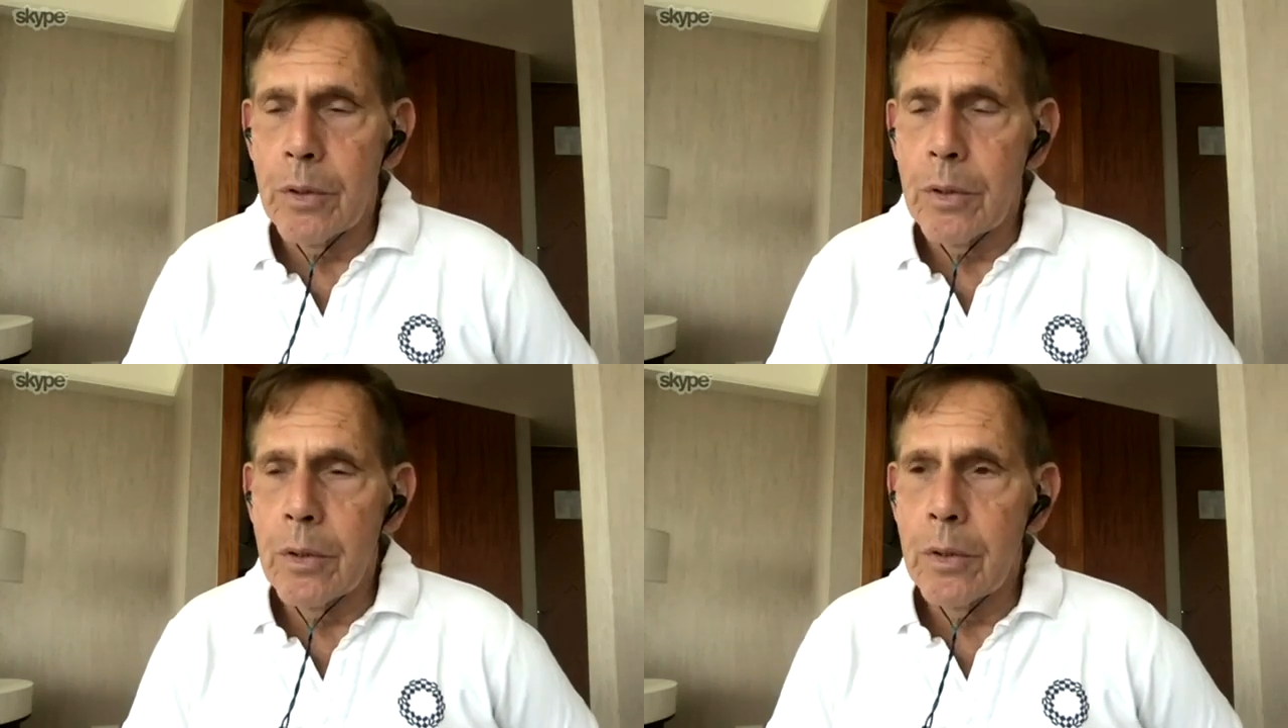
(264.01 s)

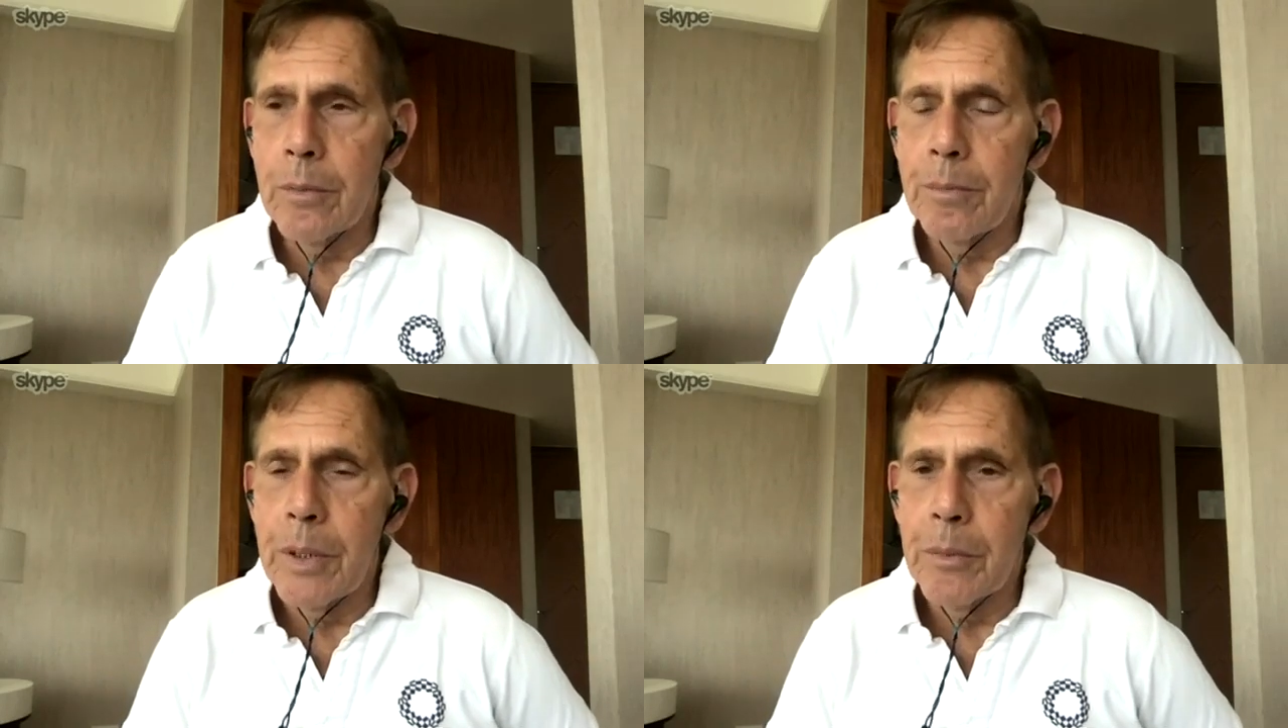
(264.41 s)

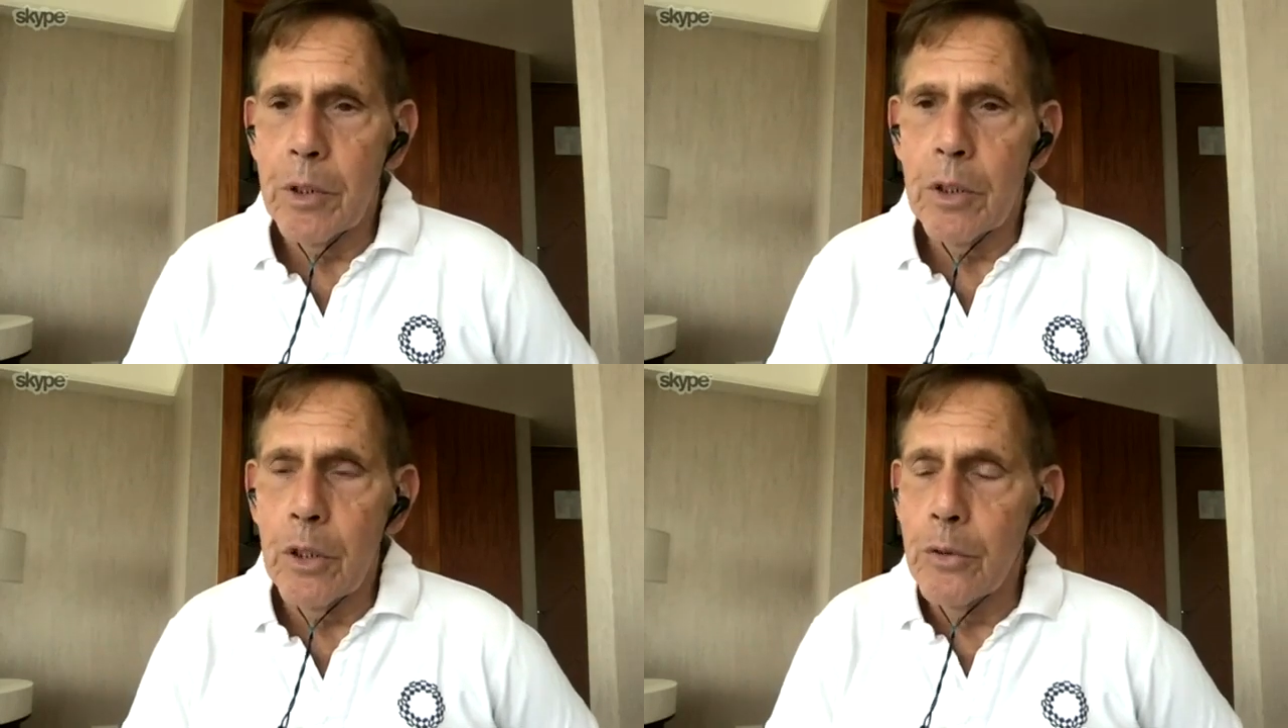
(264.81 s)
The
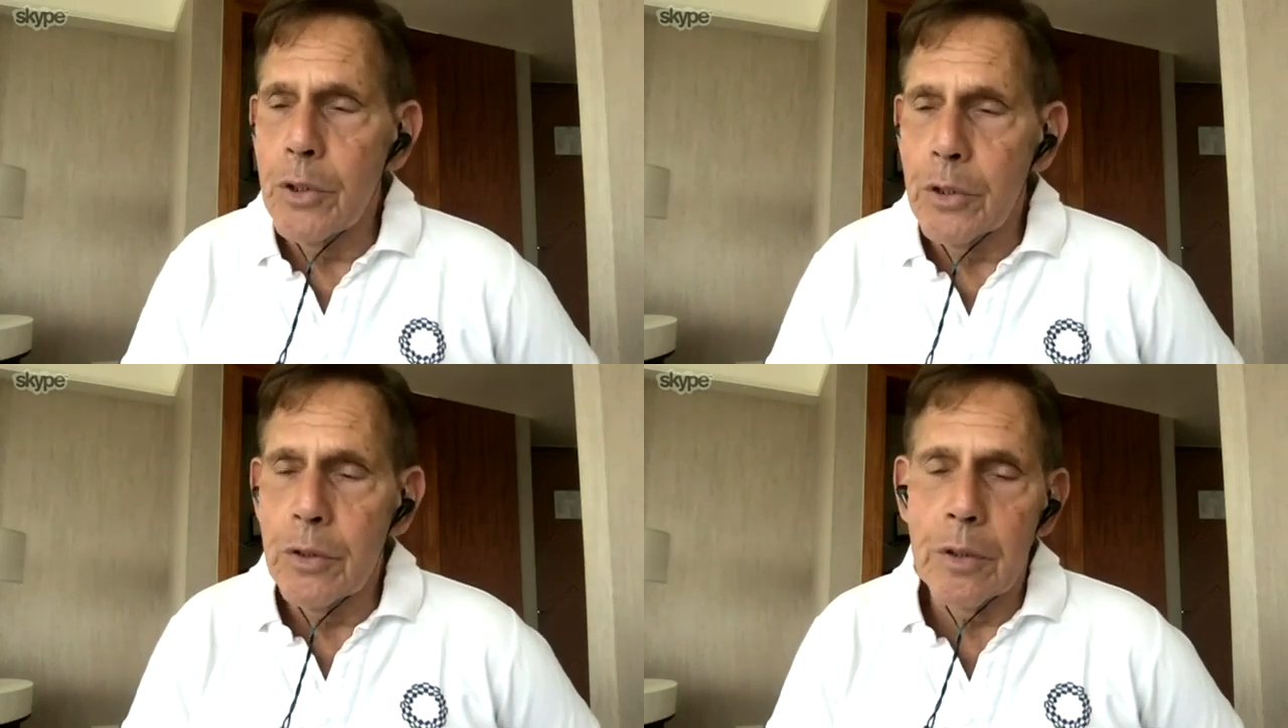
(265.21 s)
people
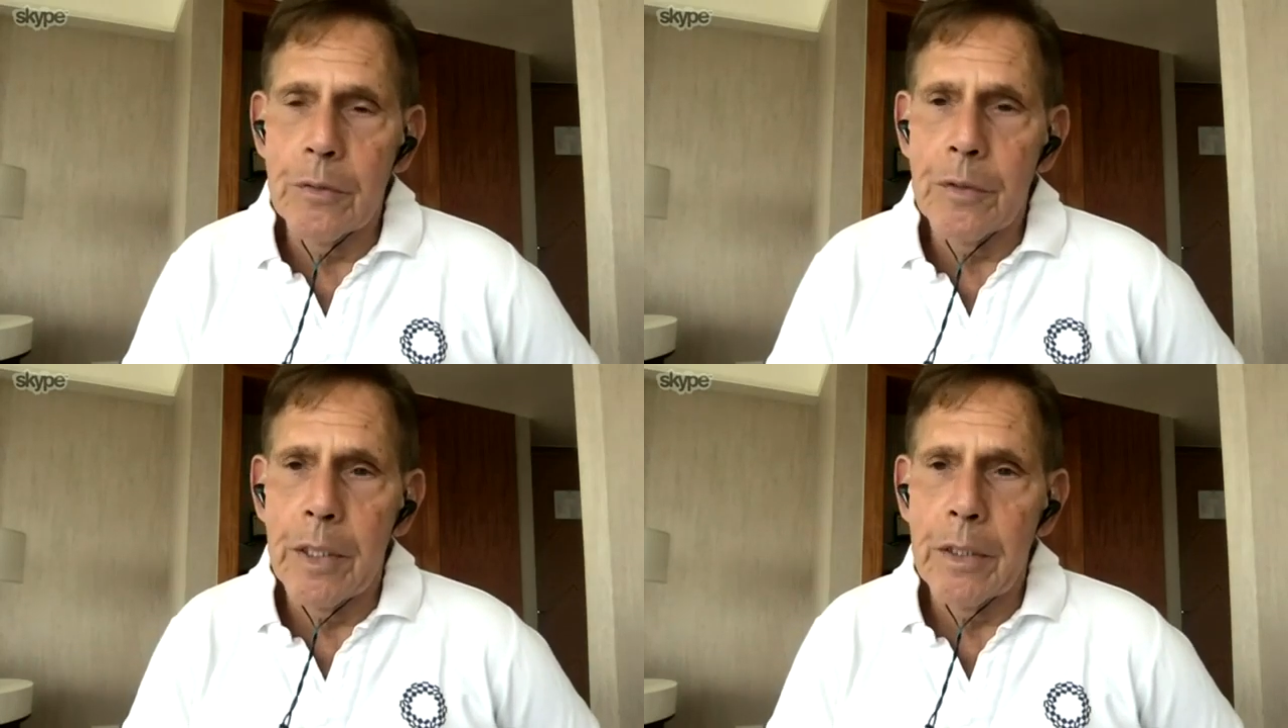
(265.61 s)
closest to
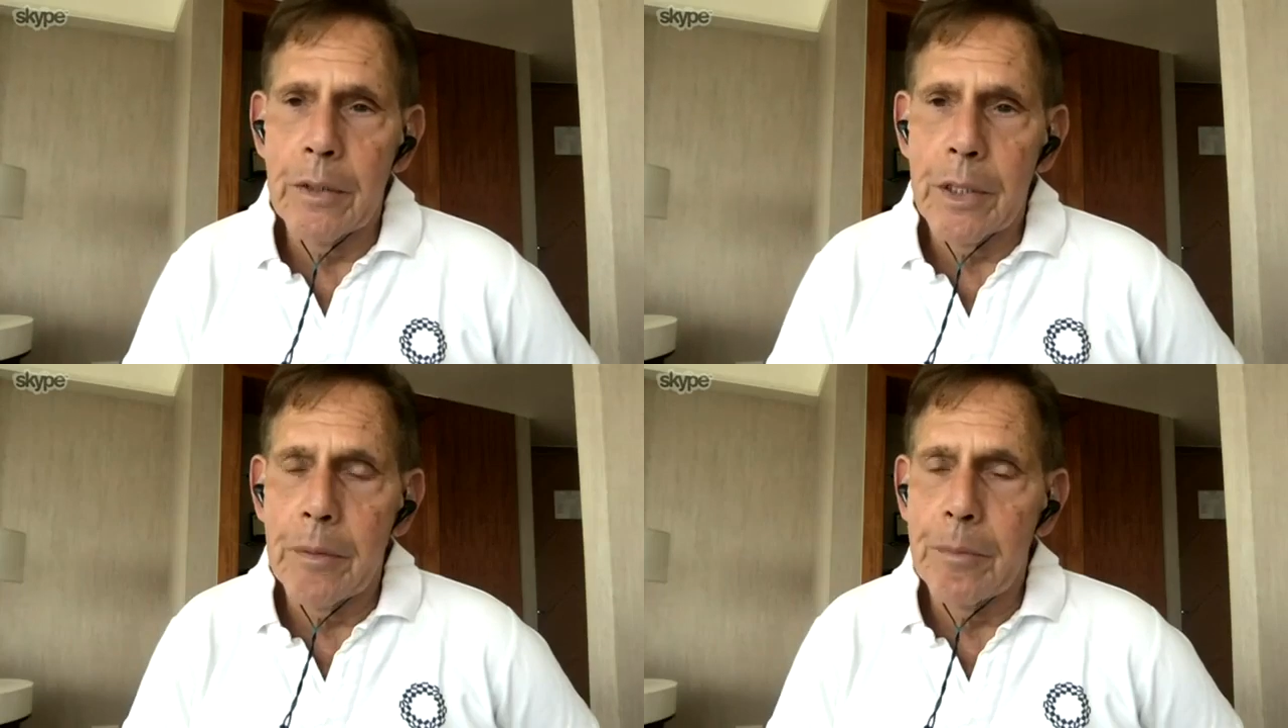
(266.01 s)
the
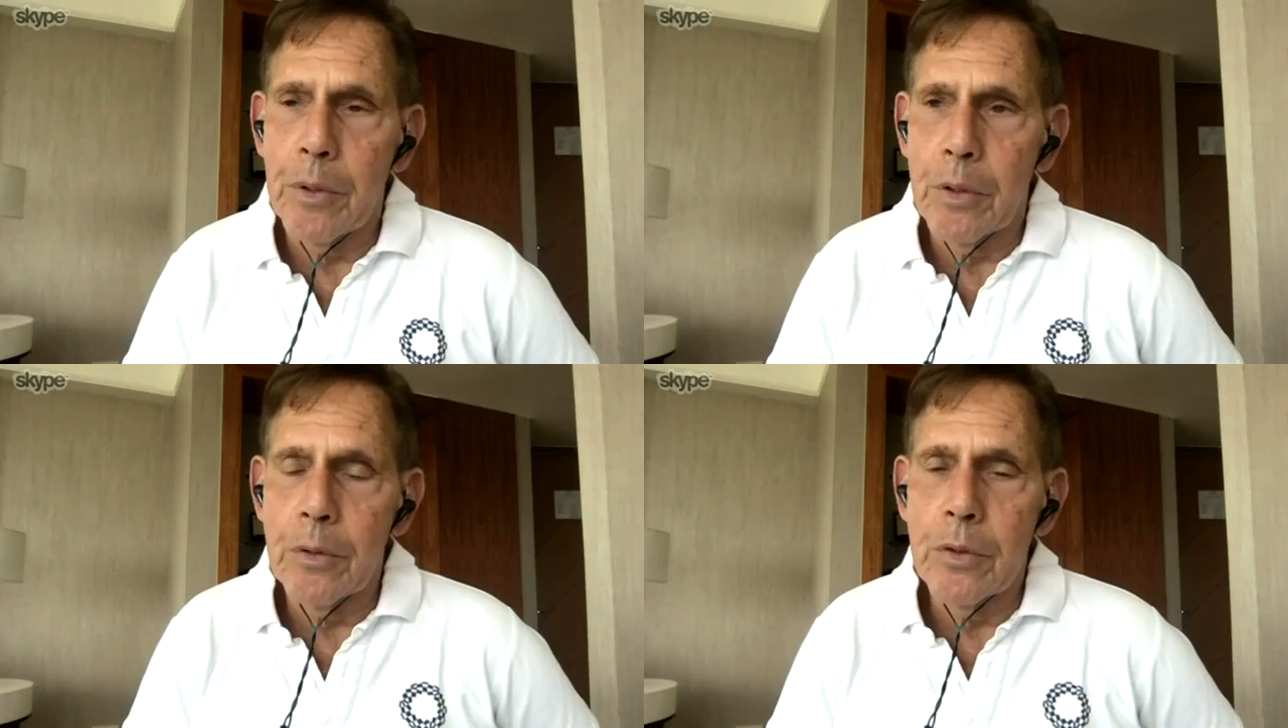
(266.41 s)
fire get
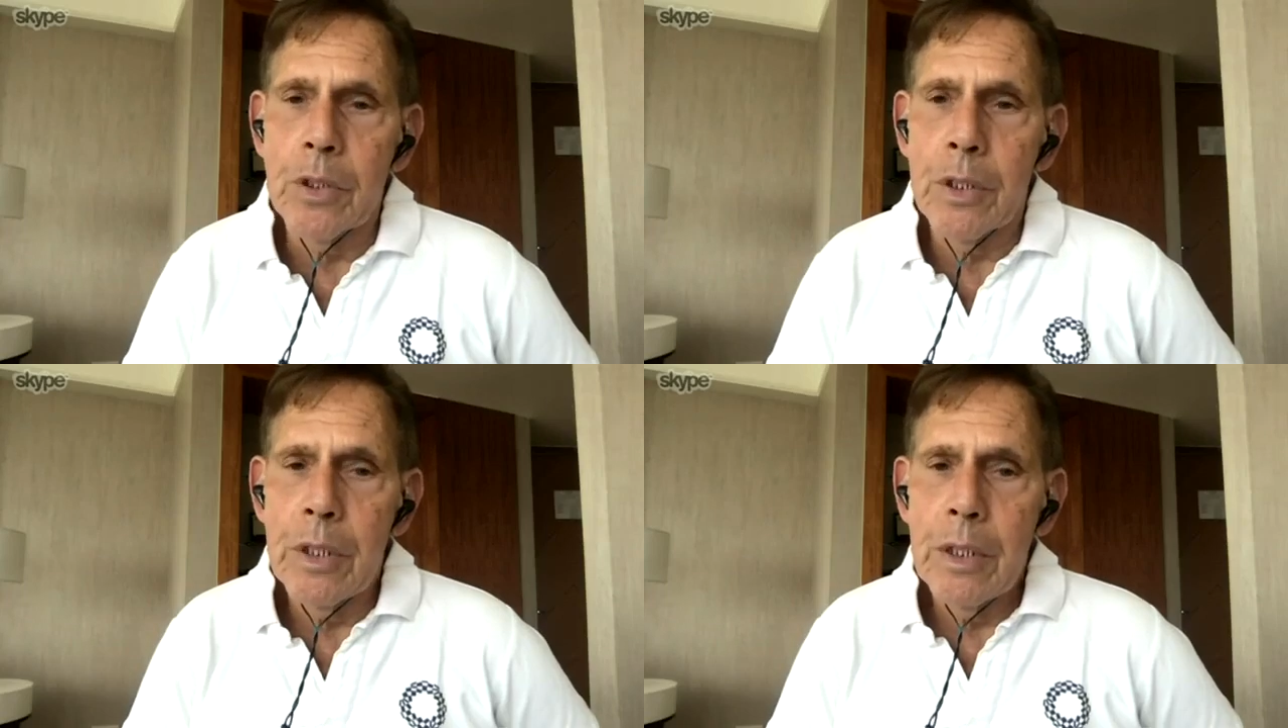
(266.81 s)
burns.